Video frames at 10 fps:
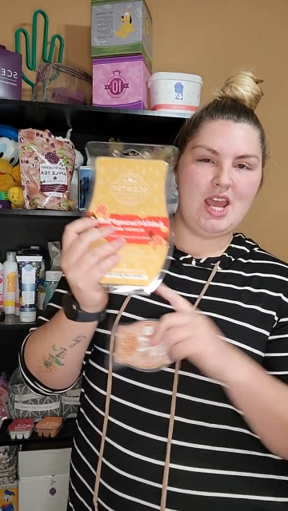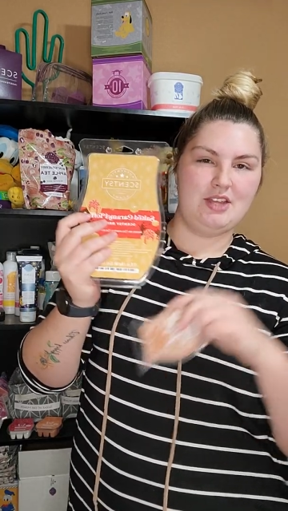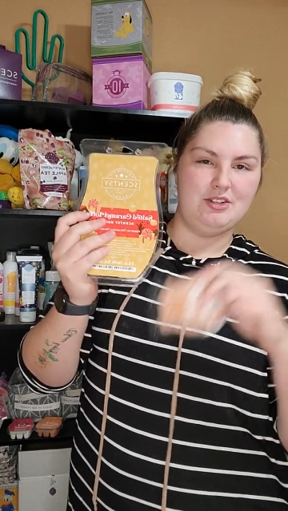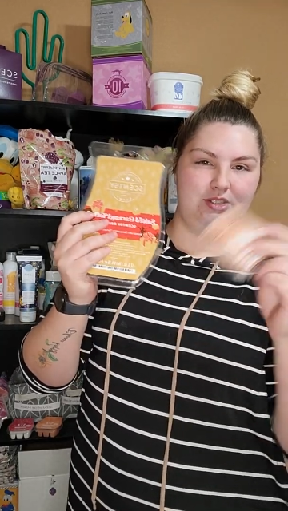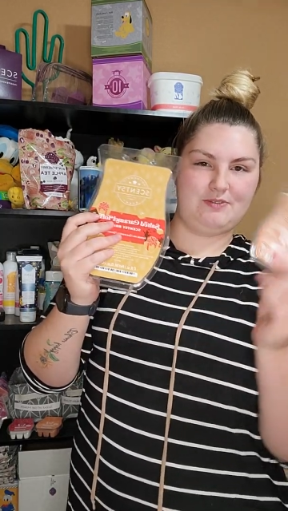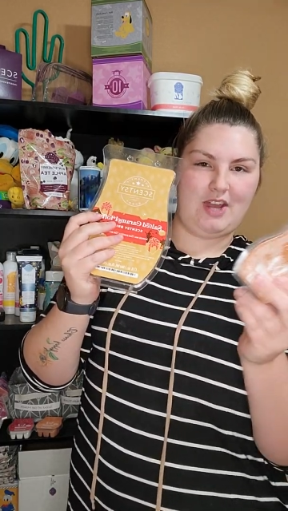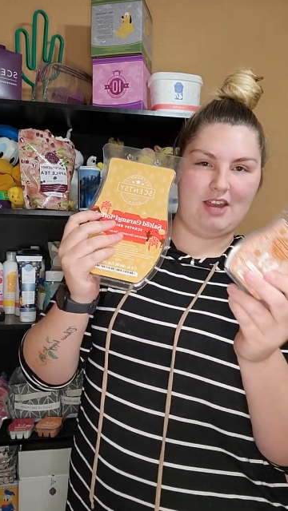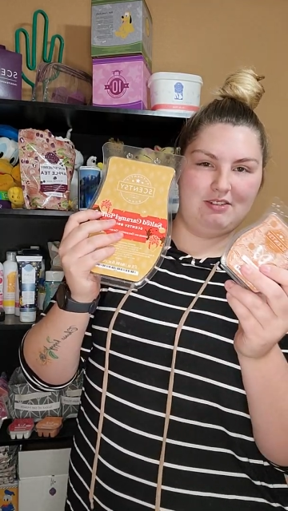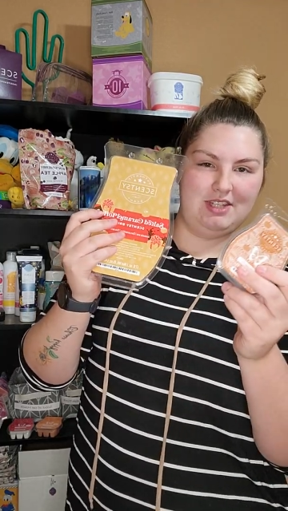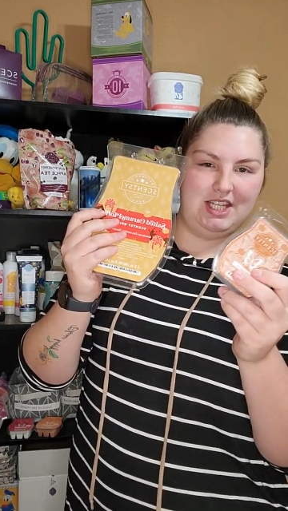and there's
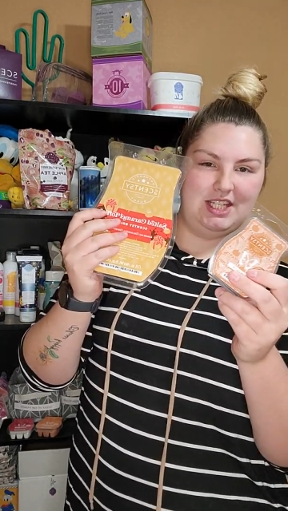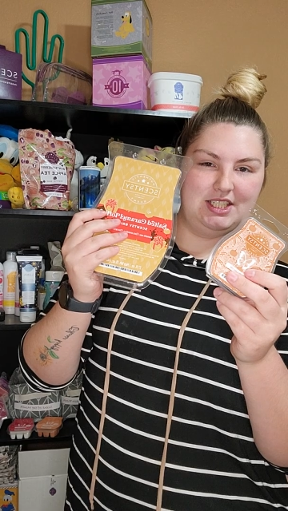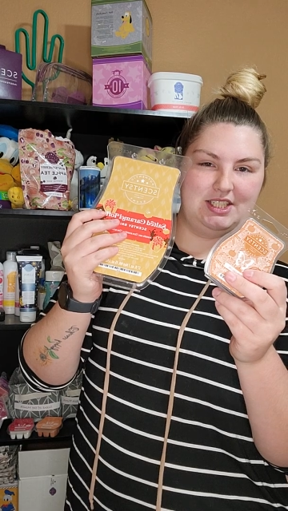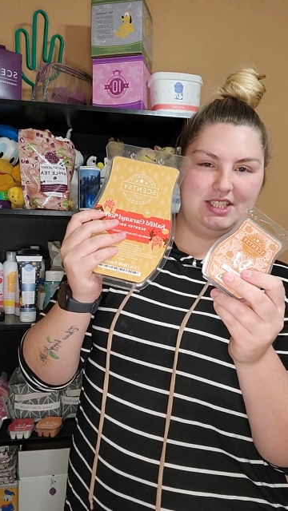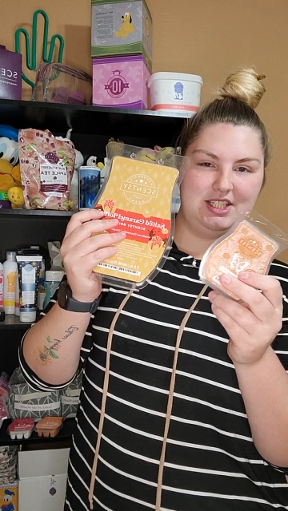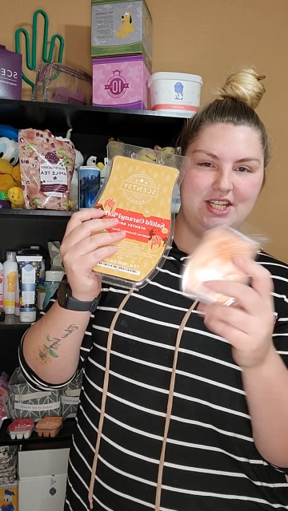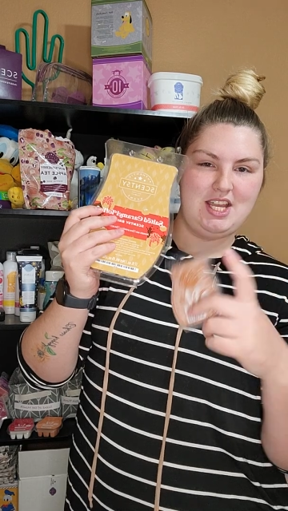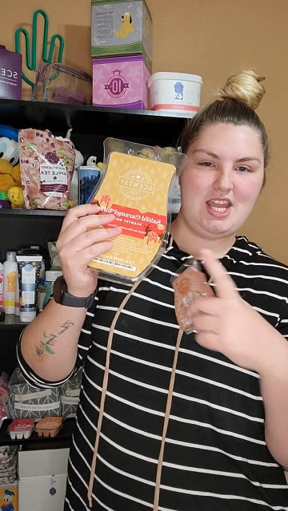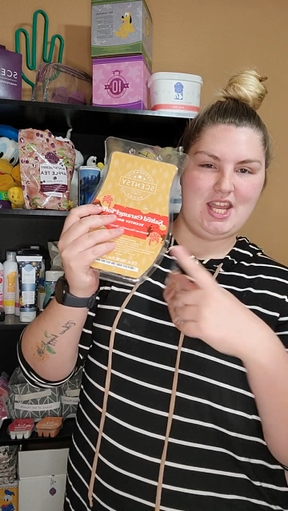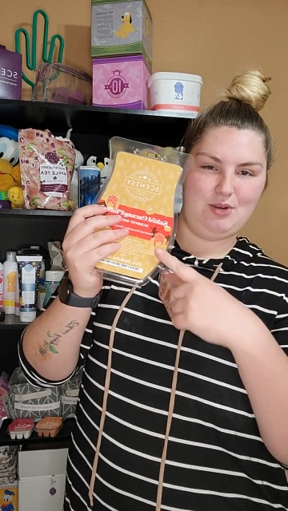5 of these
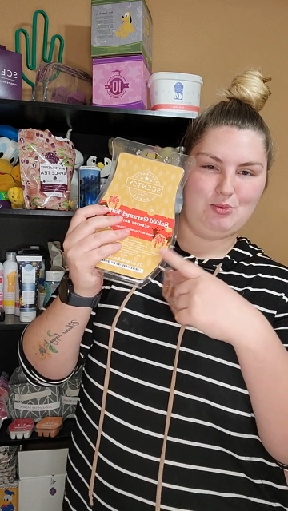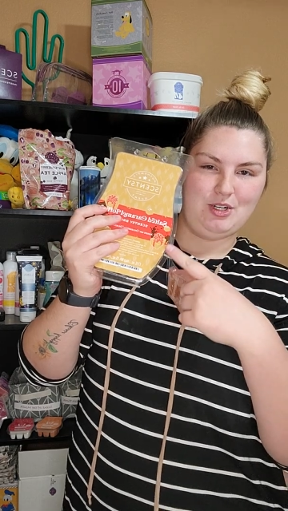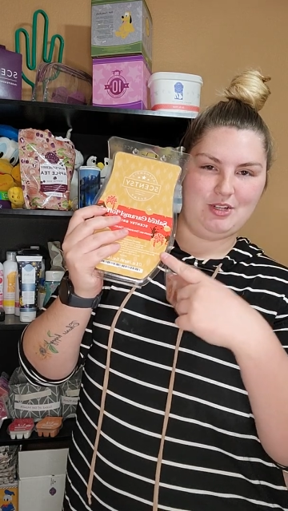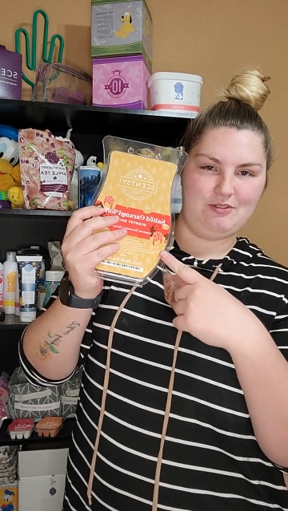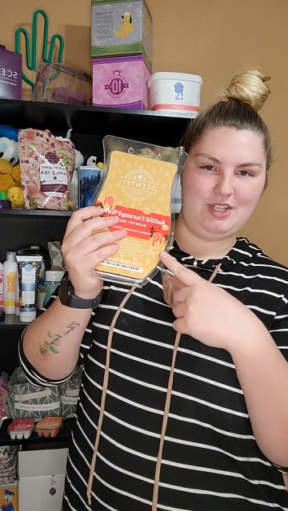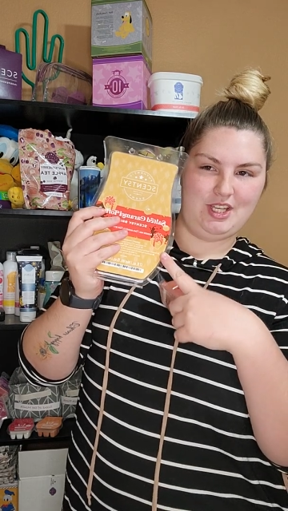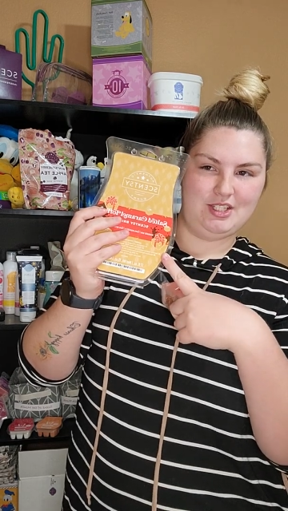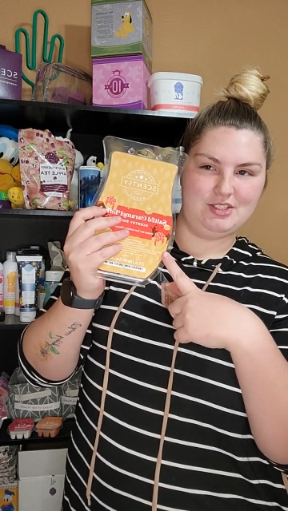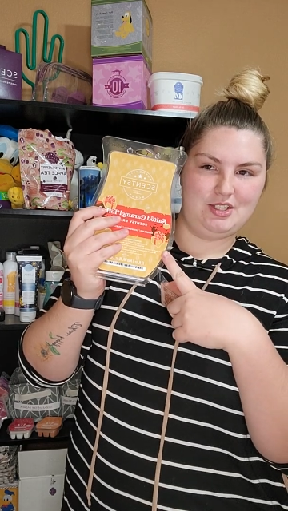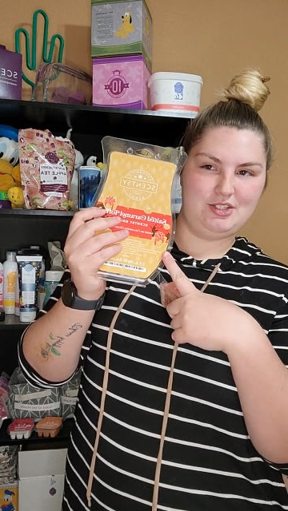in one of
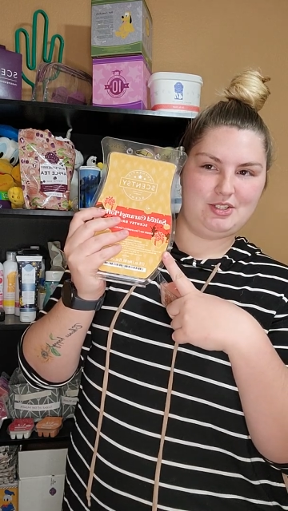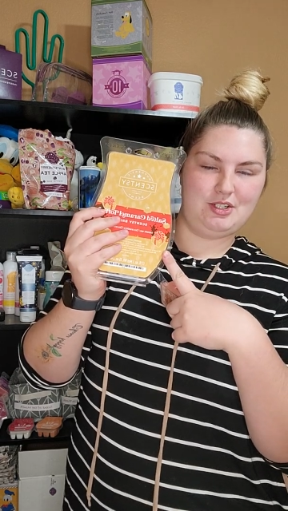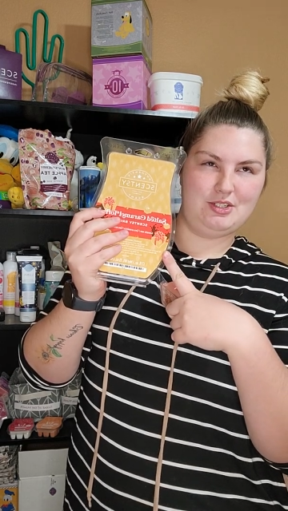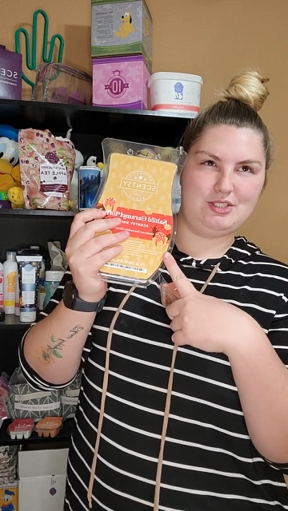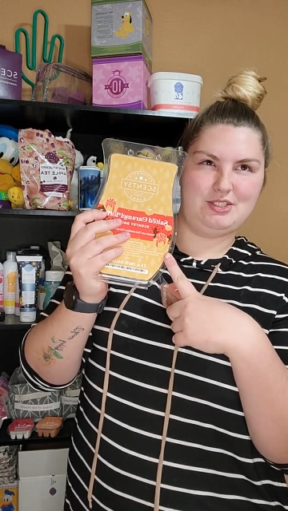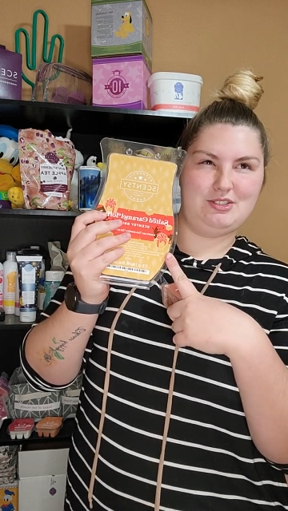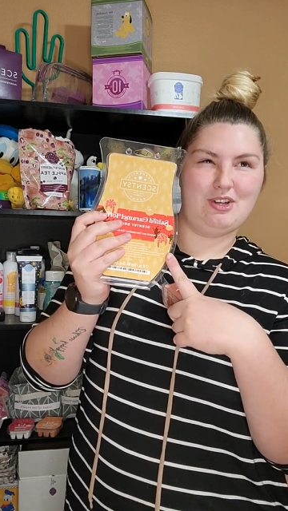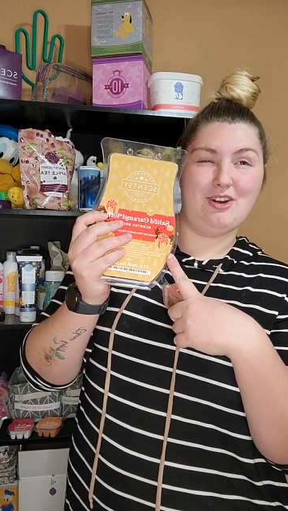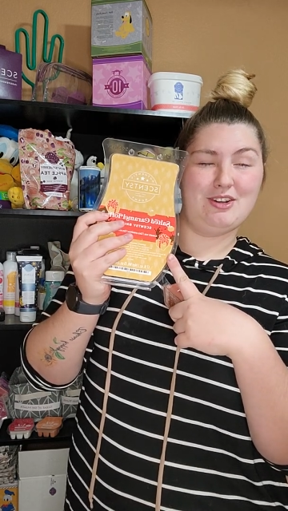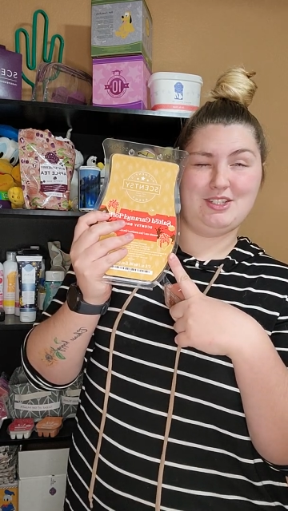these, so you're
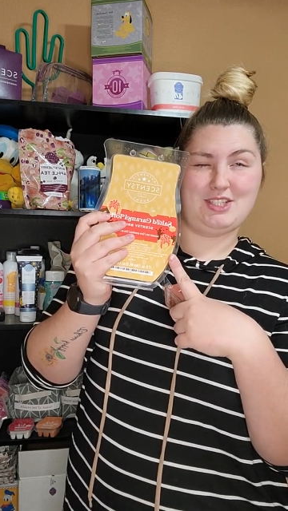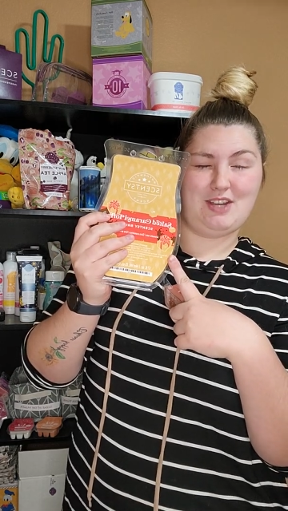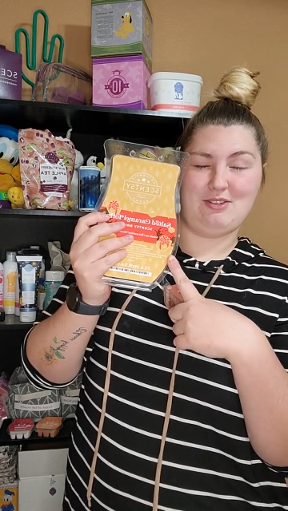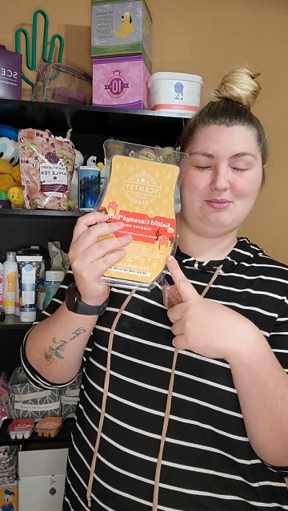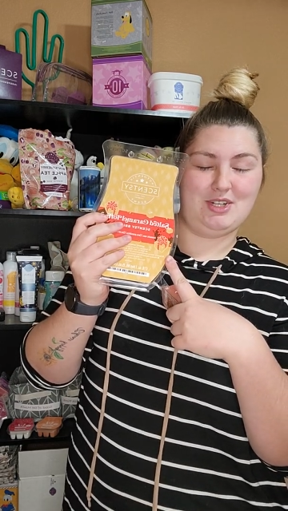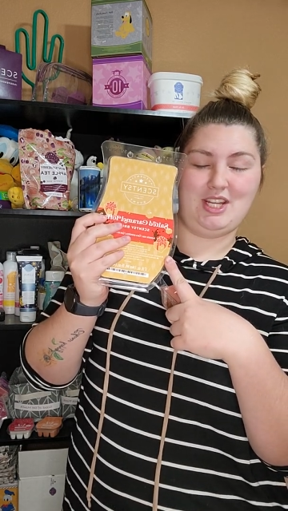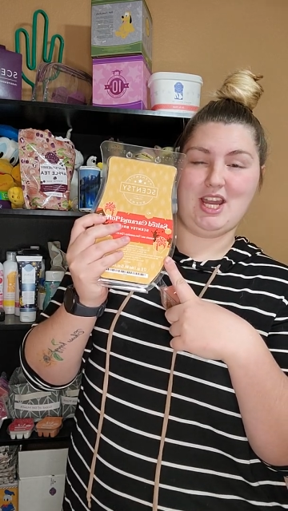already saving money.